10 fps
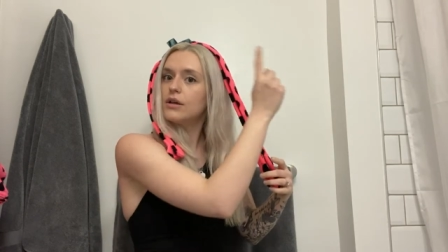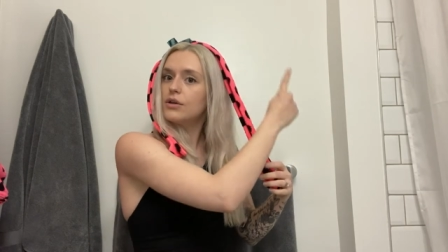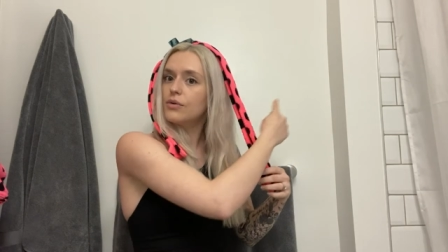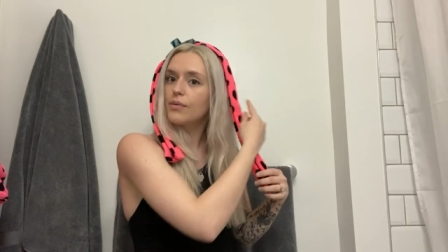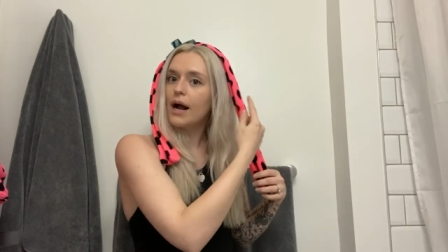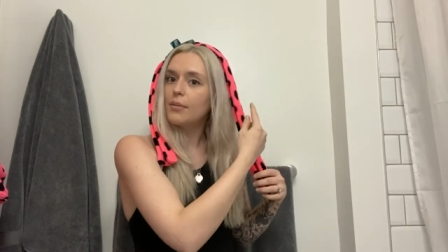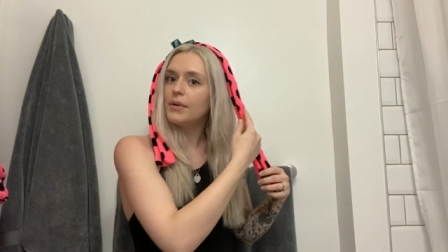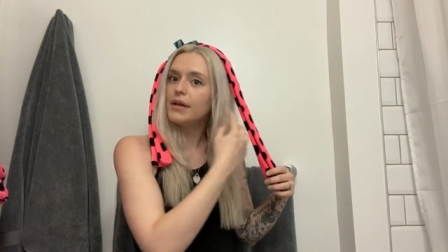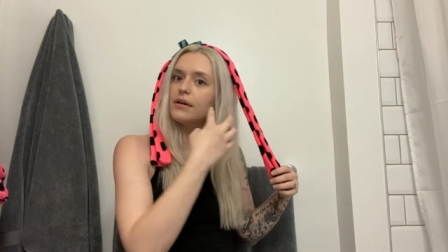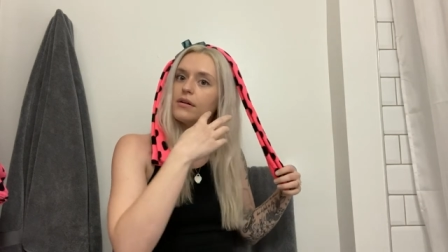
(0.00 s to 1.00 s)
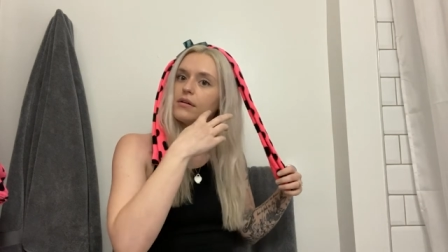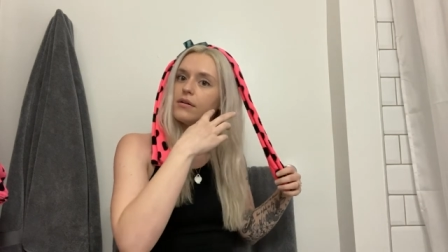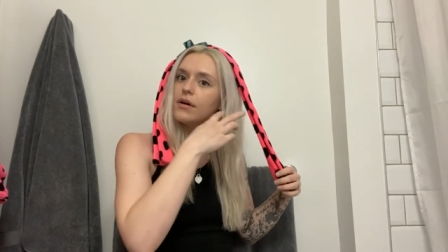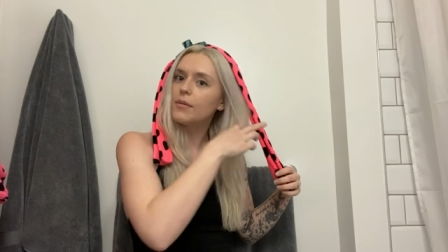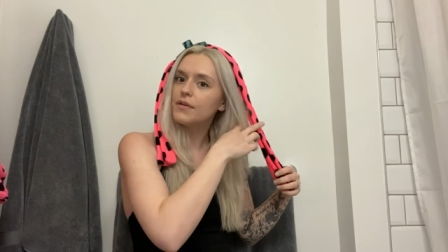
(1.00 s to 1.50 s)
you wrap it,
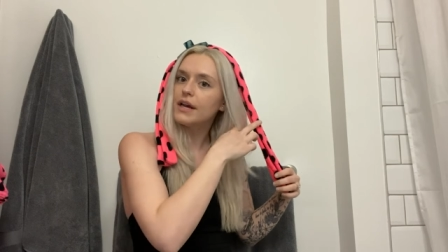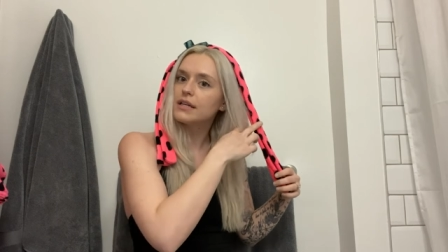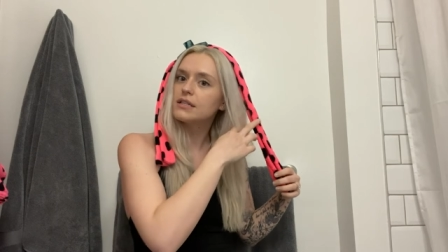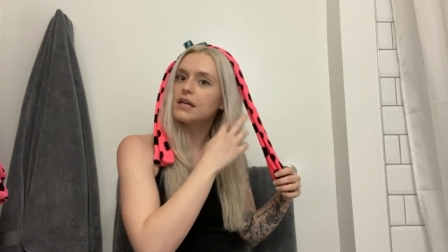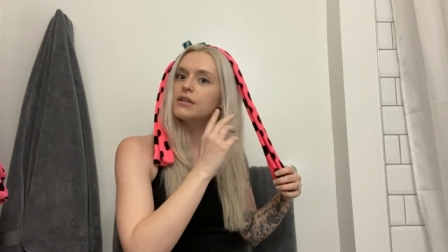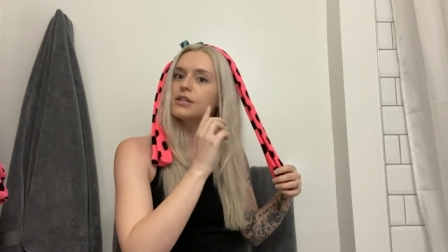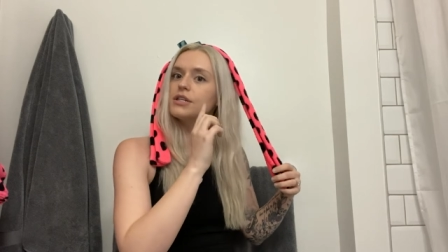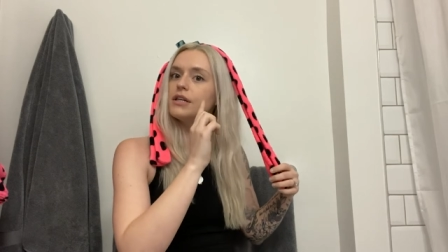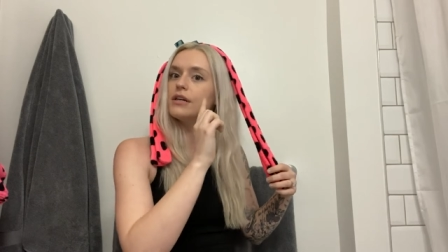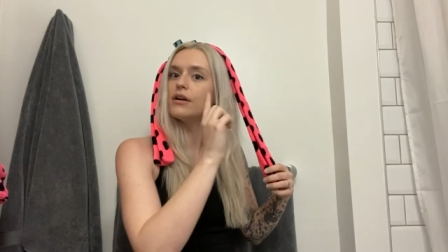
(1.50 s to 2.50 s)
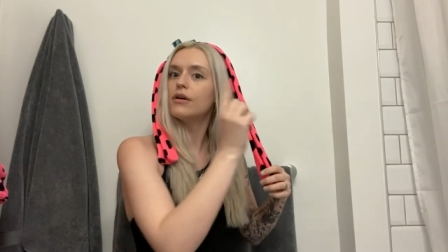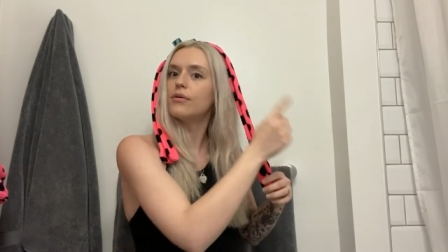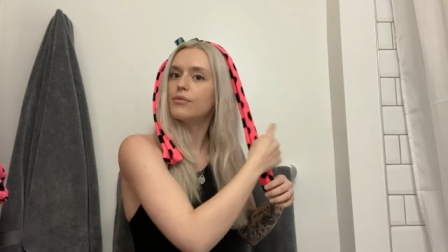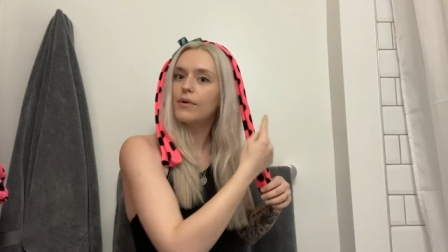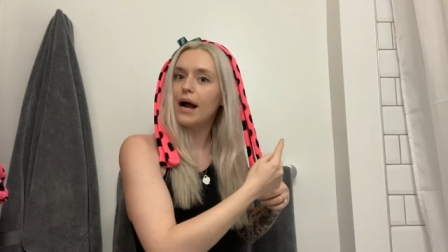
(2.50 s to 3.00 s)
grab the next section,
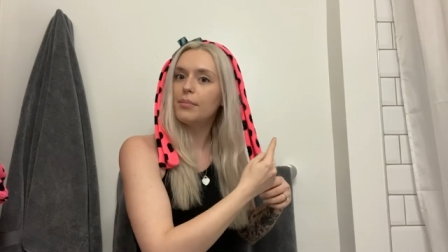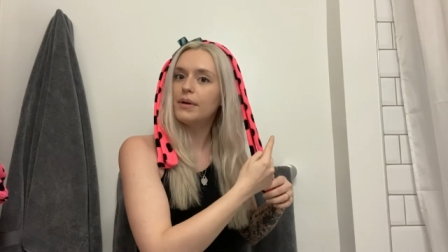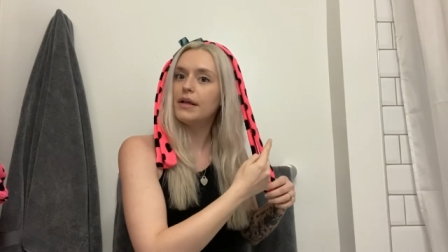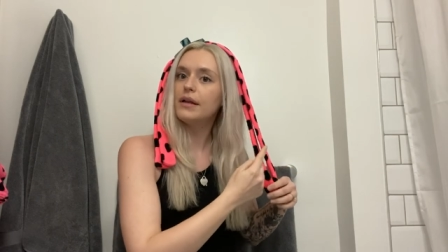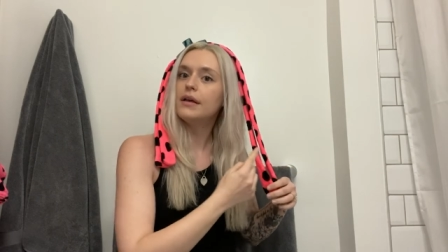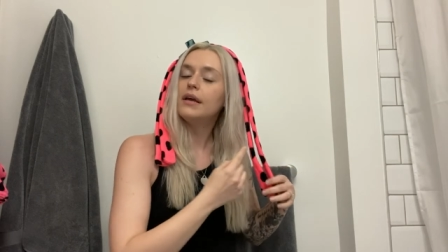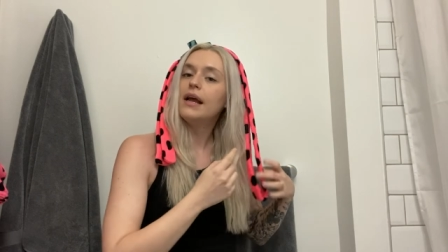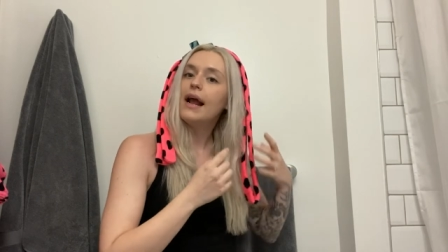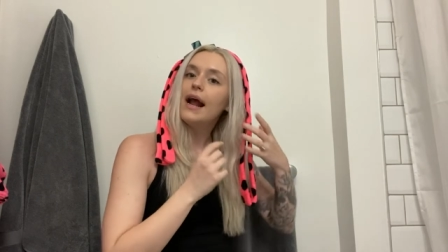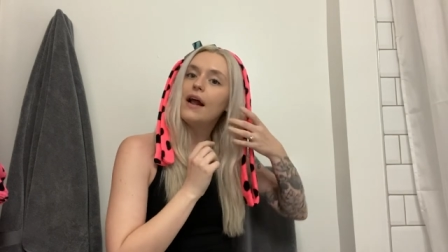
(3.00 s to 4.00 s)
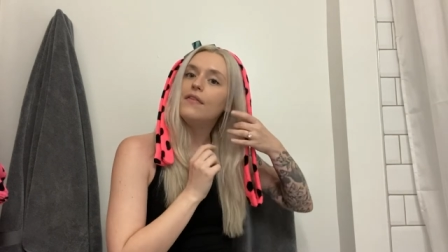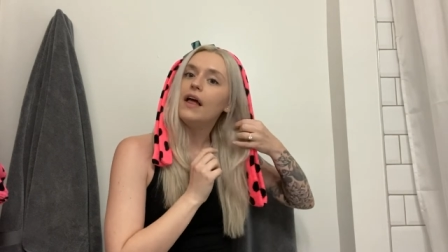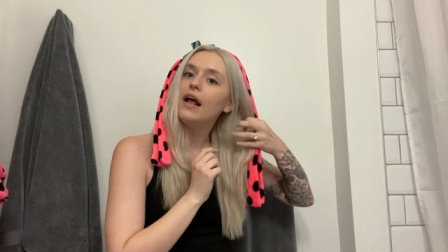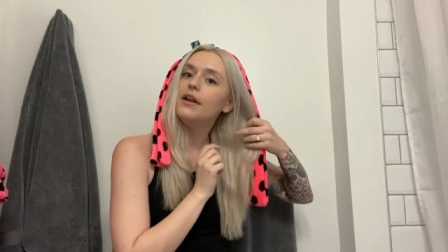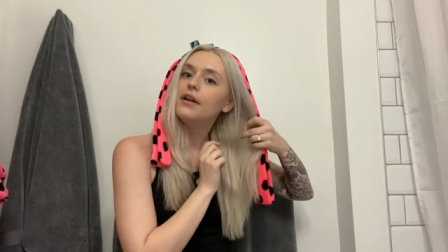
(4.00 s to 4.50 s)
wrap it, and
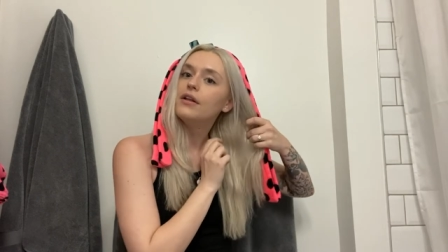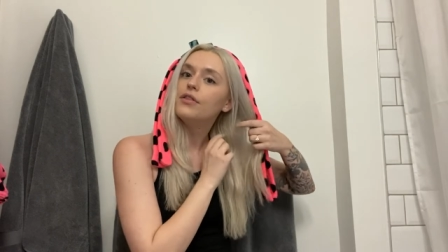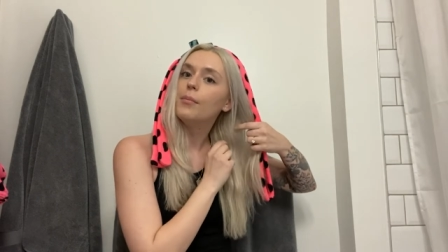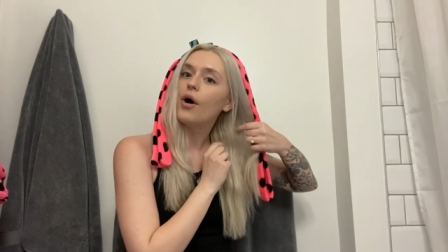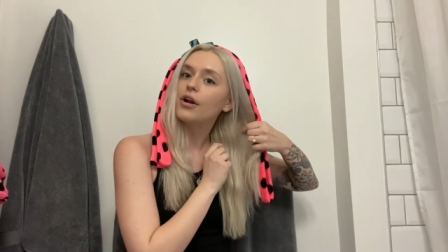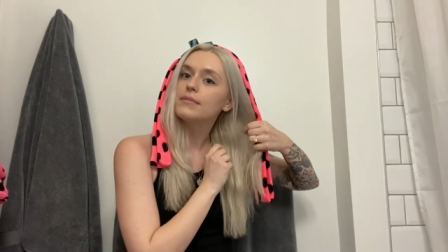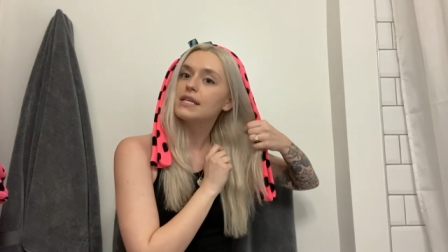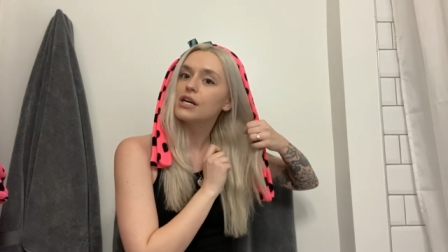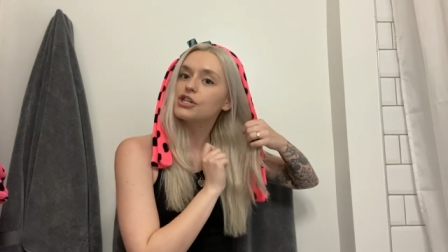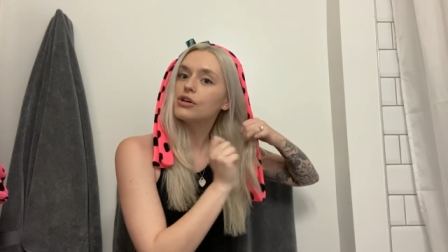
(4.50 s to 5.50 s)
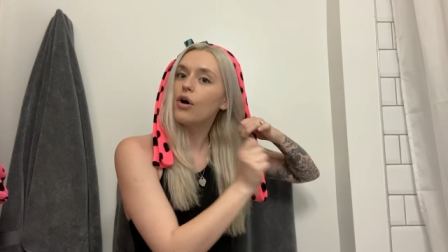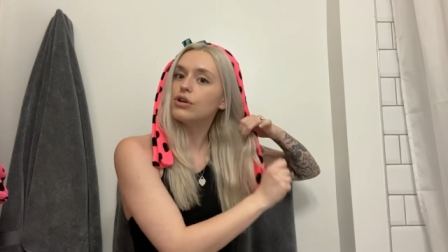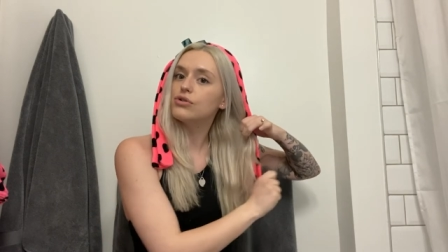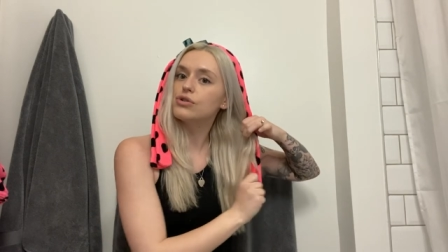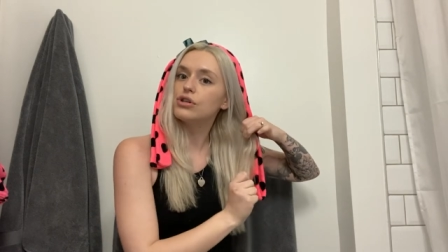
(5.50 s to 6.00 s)
then the bottom section I'll
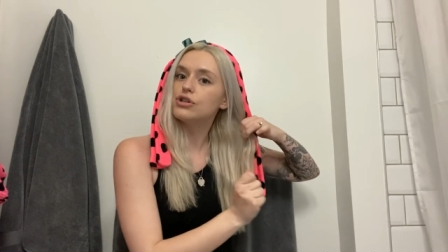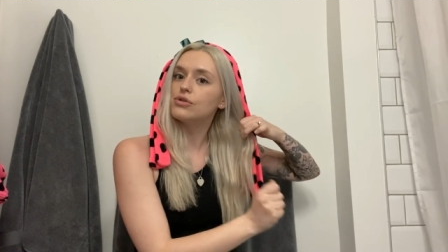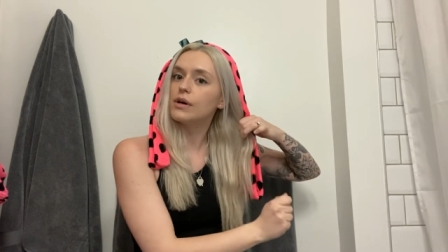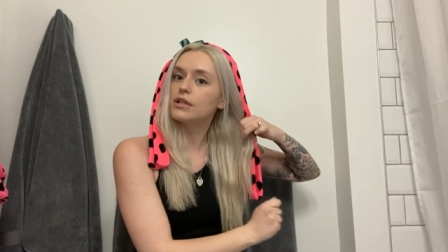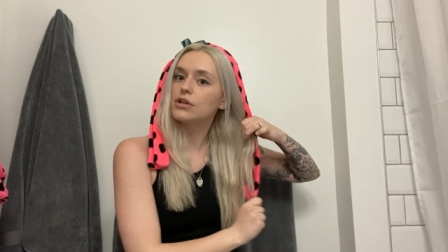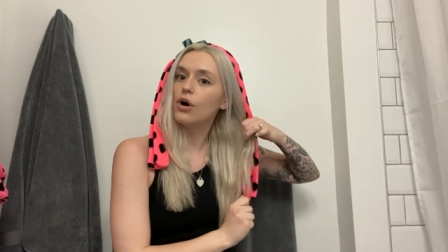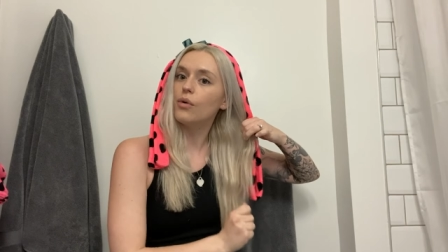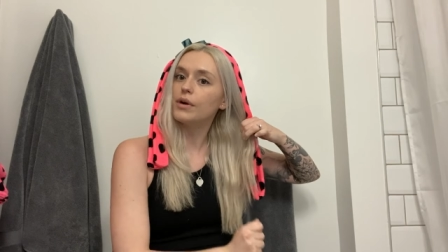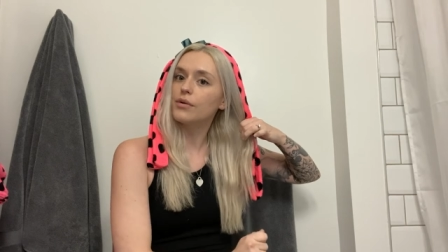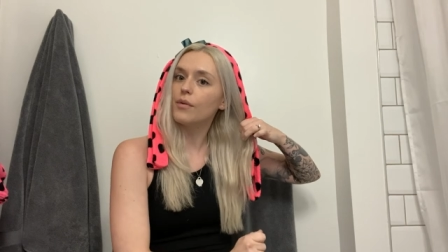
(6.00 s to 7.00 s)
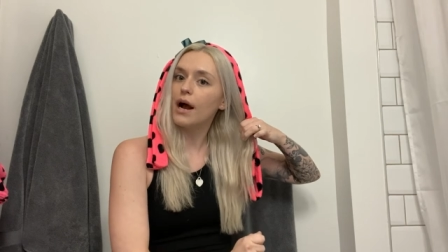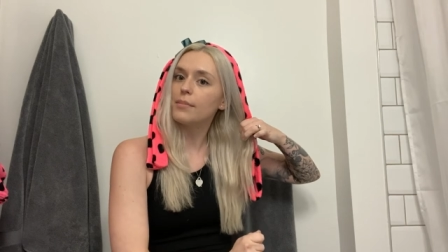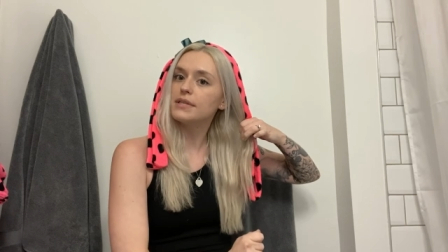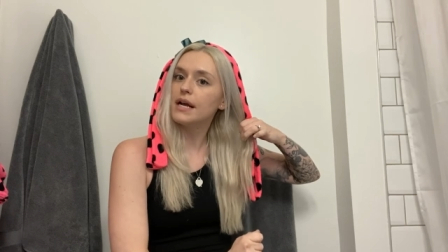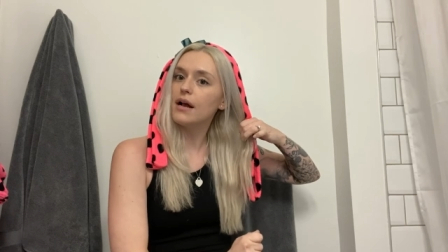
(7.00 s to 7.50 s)
usually do on its own and
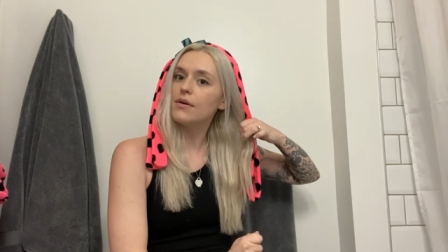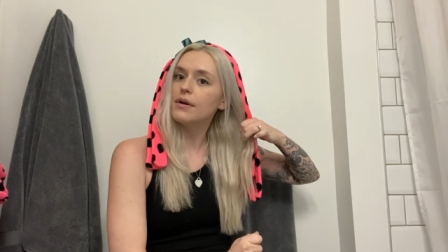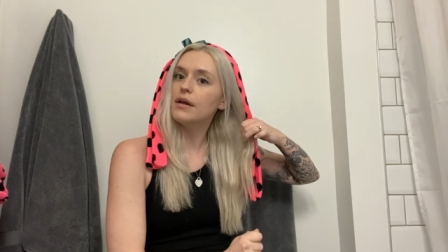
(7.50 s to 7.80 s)
wrap down,